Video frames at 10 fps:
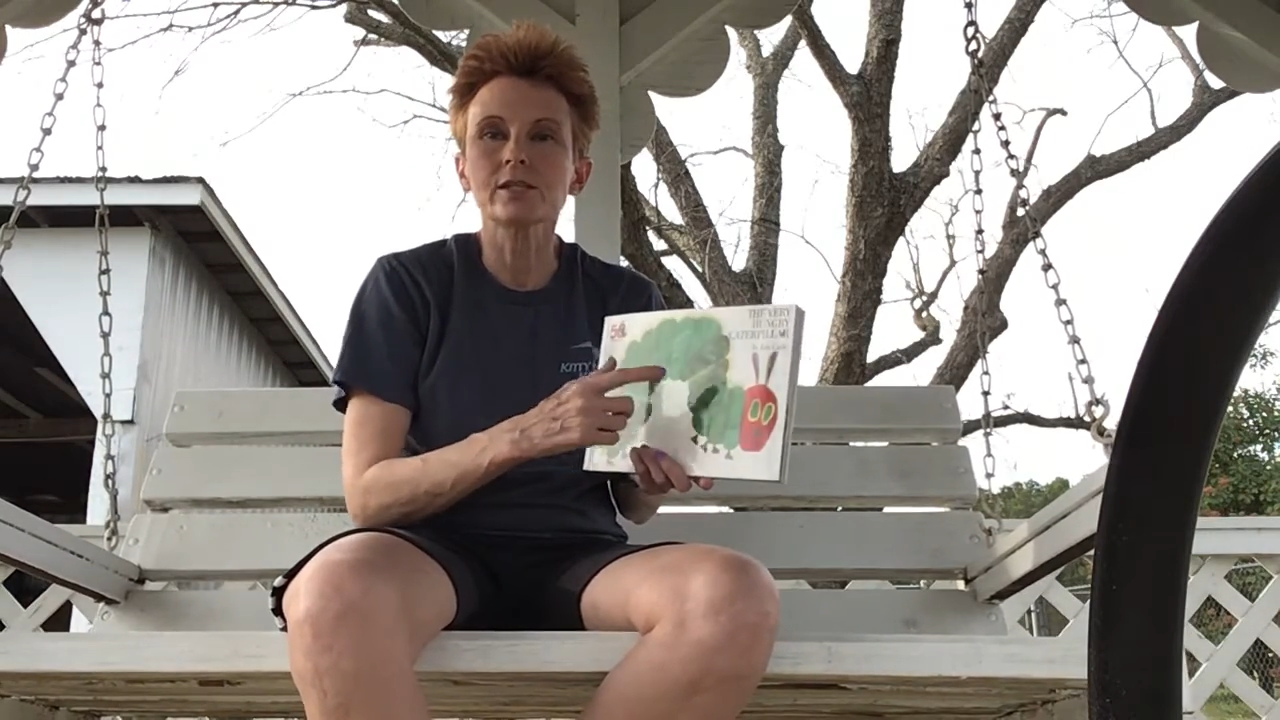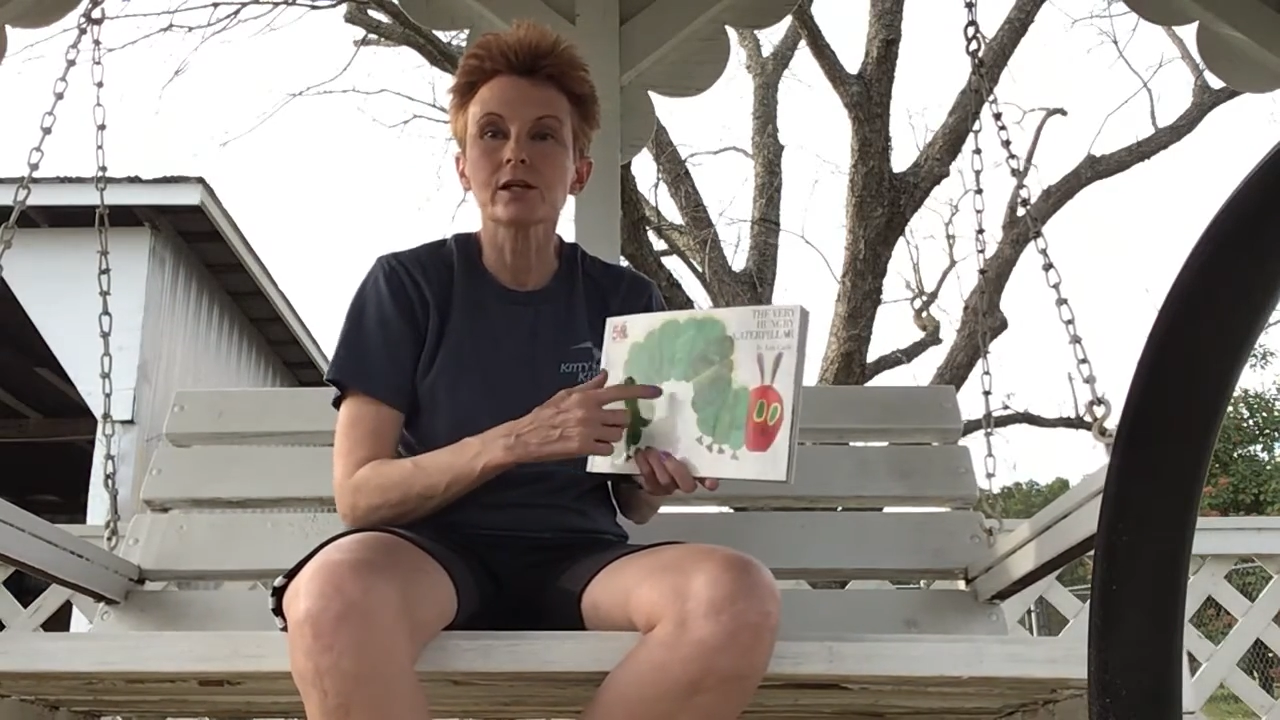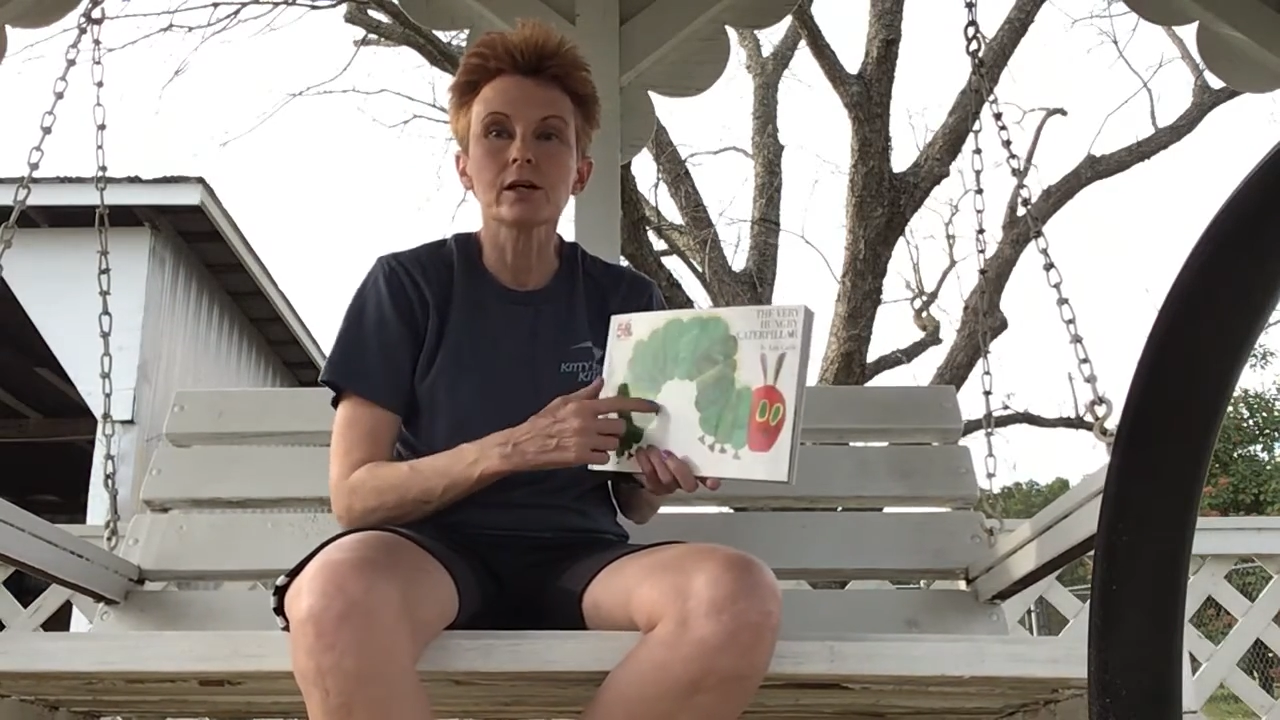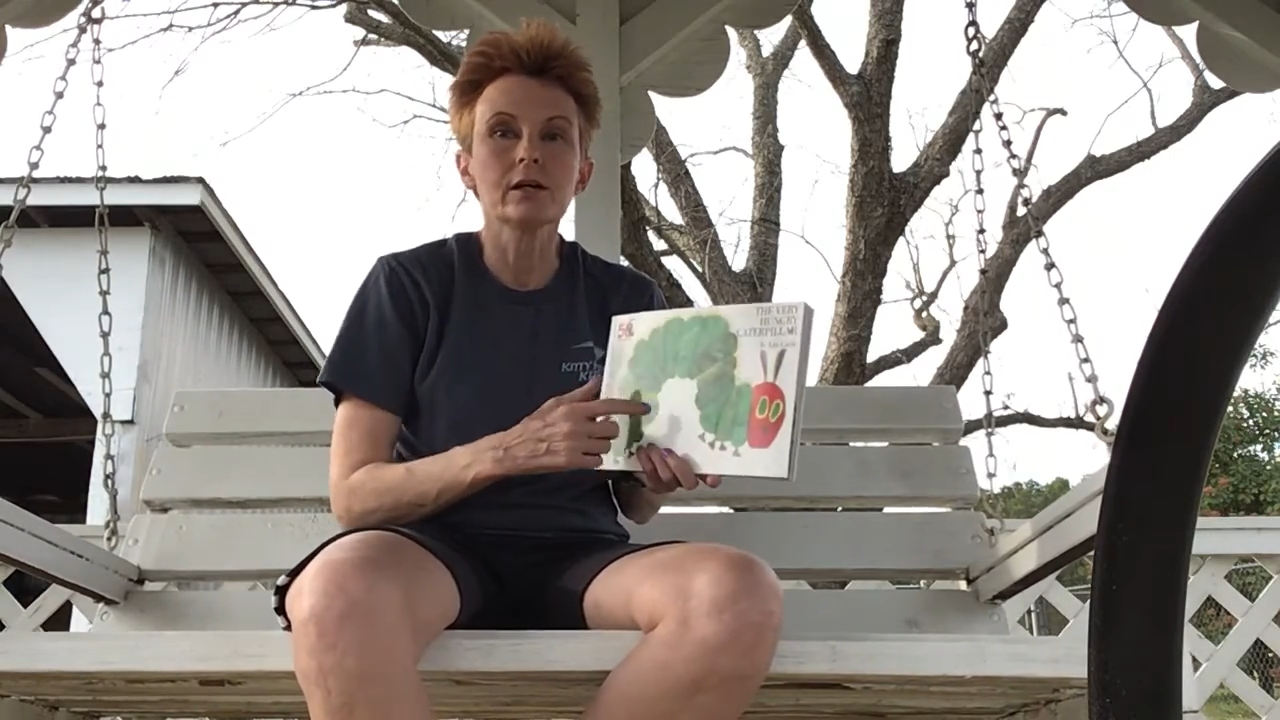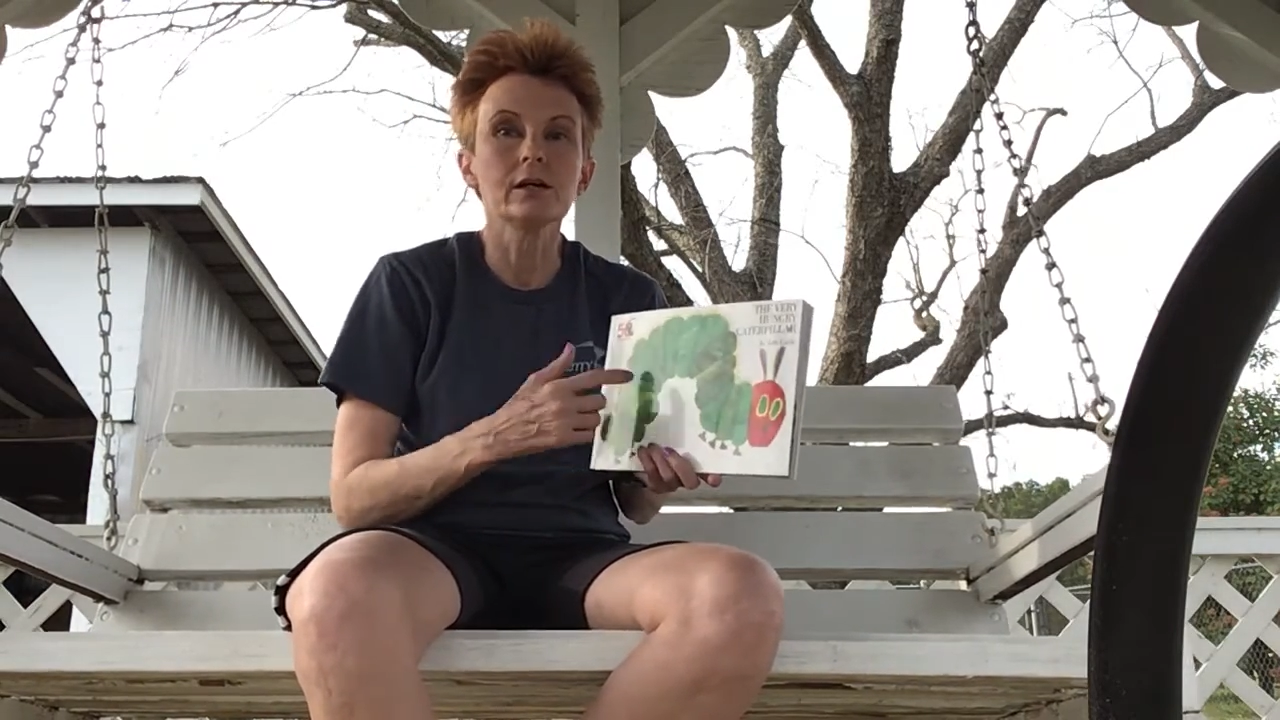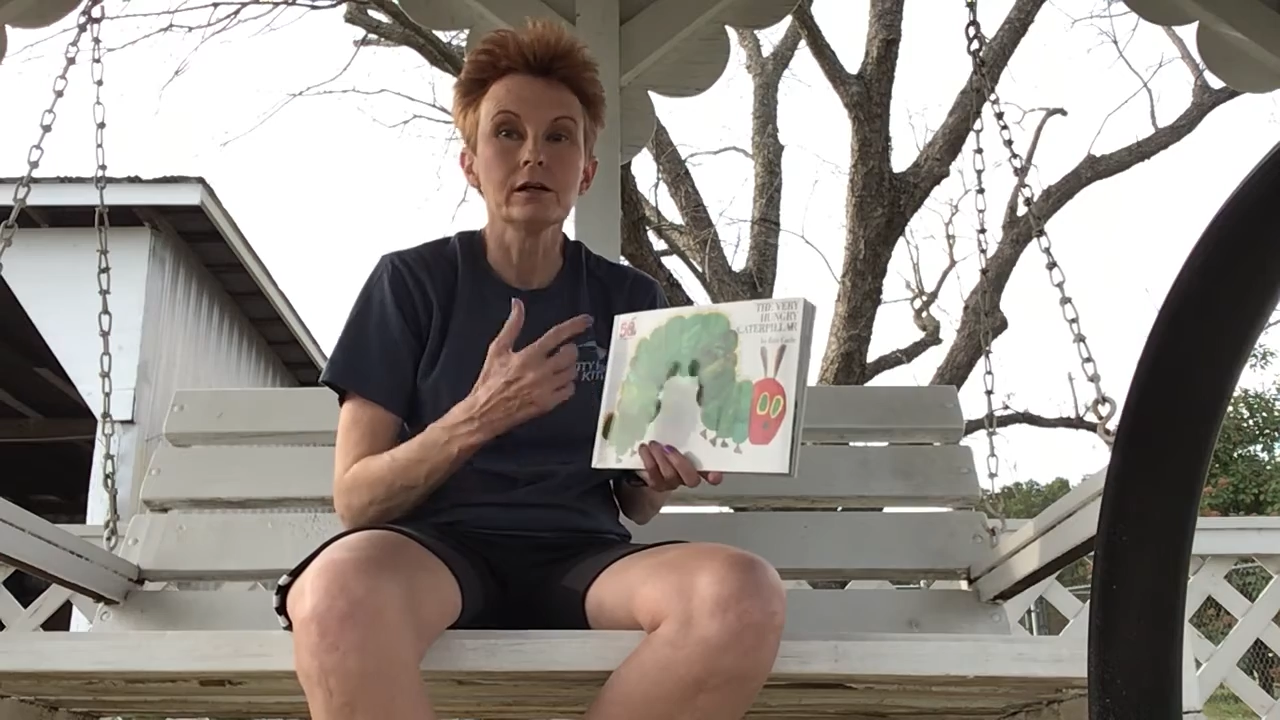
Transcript: the